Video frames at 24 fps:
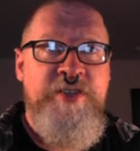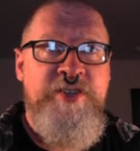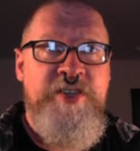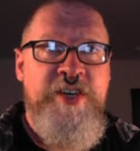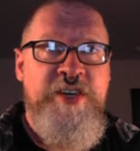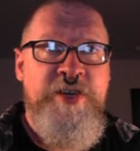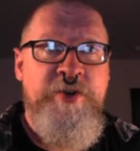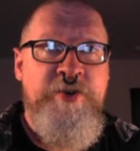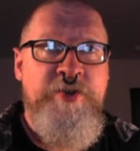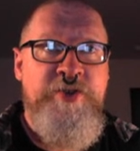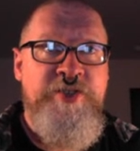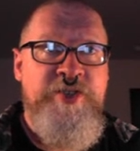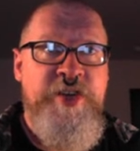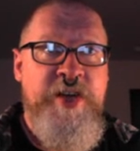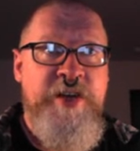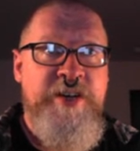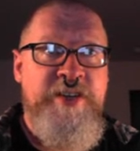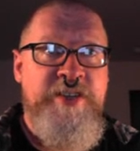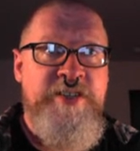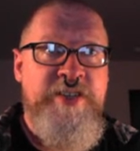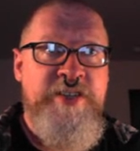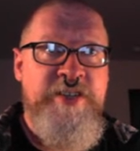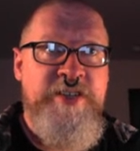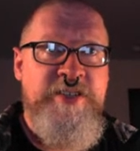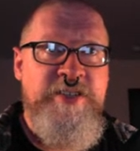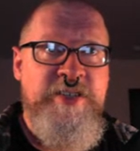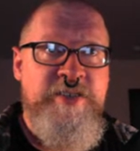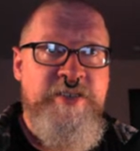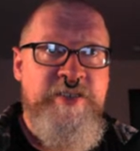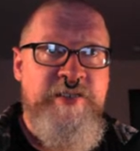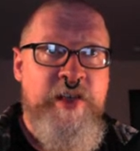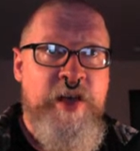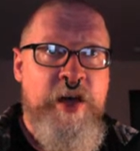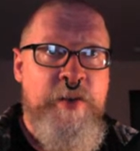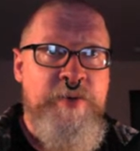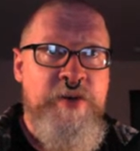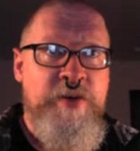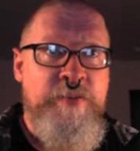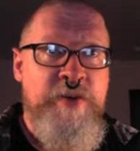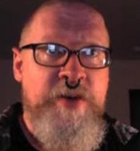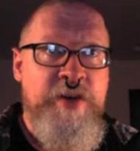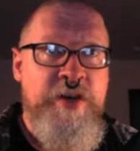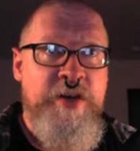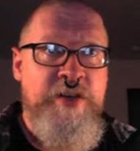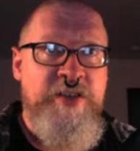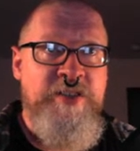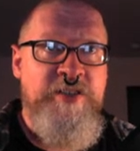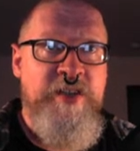Senior State Citizens Lobby
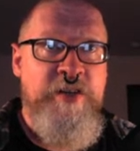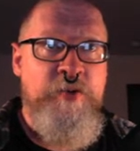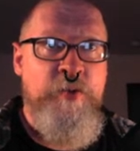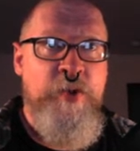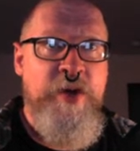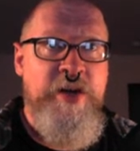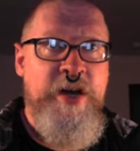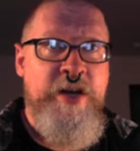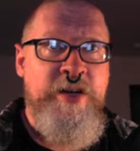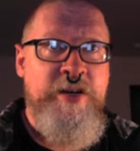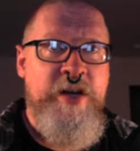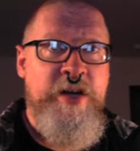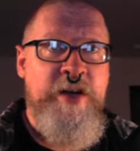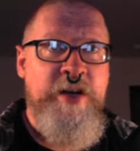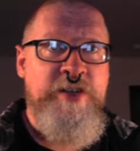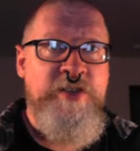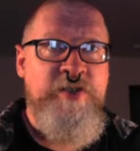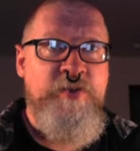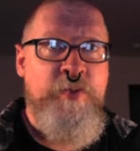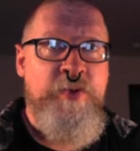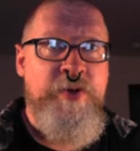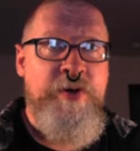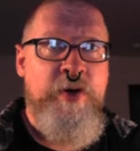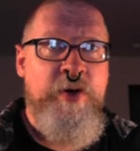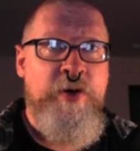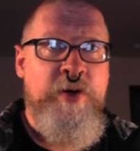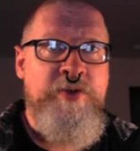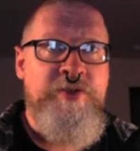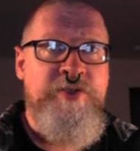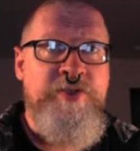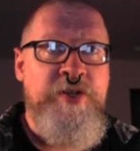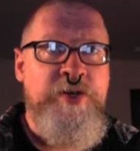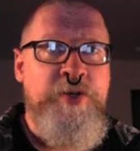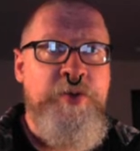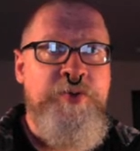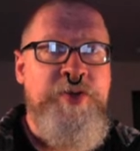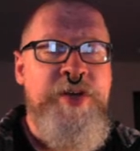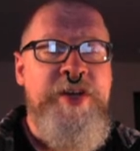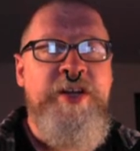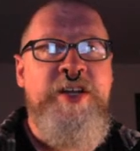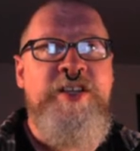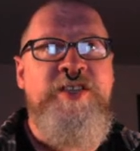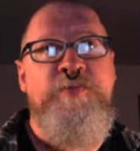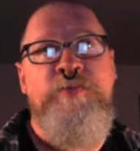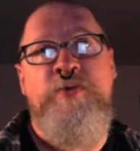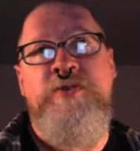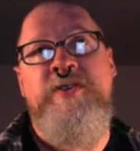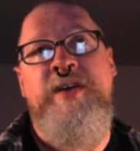because they recognize we all still need
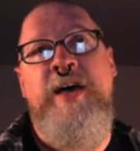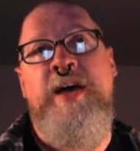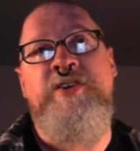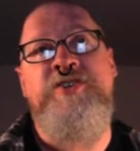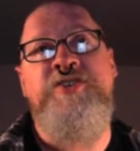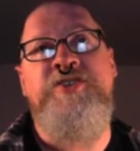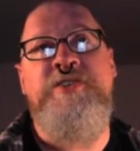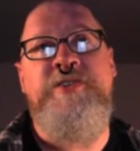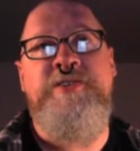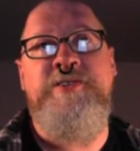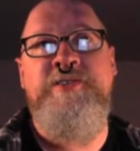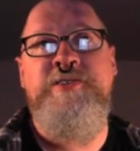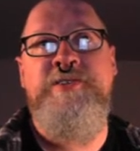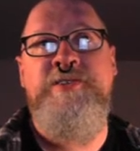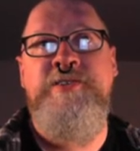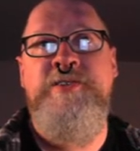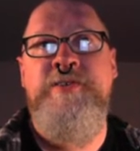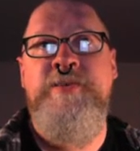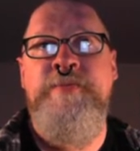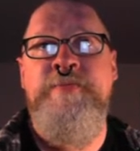its protections.